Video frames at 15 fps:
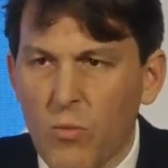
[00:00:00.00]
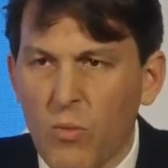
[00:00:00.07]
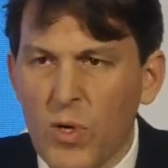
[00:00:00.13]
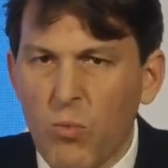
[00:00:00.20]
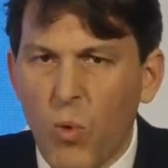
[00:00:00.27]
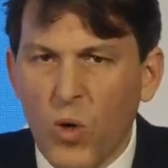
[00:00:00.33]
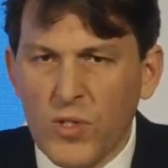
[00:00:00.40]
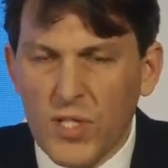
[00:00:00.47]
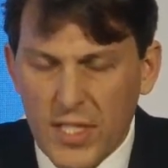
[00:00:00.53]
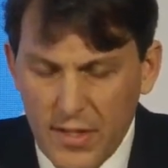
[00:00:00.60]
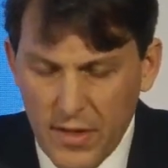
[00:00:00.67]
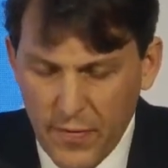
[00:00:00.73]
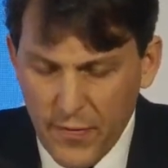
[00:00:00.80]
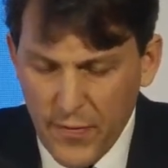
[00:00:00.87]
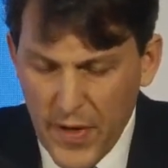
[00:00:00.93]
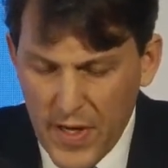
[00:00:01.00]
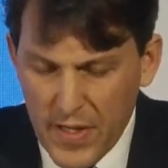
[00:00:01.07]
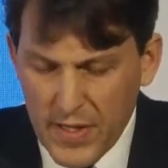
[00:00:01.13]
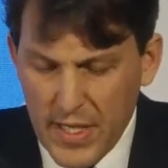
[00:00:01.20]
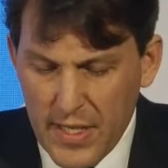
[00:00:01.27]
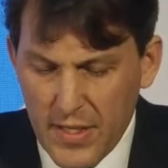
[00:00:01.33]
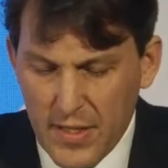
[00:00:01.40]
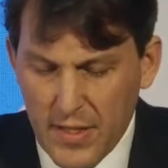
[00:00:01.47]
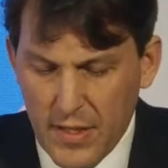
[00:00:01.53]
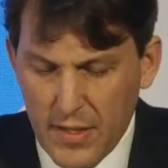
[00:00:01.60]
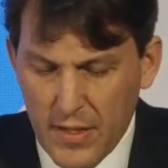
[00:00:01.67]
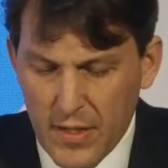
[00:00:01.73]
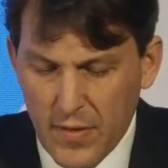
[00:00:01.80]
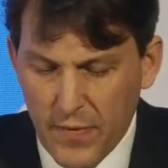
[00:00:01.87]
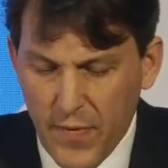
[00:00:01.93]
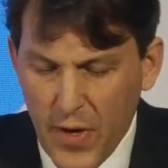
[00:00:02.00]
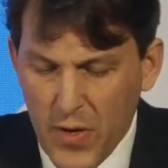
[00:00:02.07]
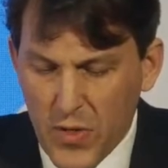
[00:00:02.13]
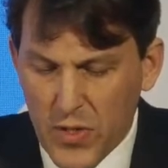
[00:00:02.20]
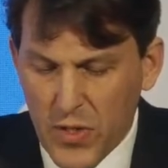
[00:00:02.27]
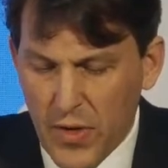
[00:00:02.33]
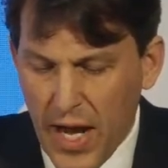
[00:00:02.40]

We wanted in the first instance to focus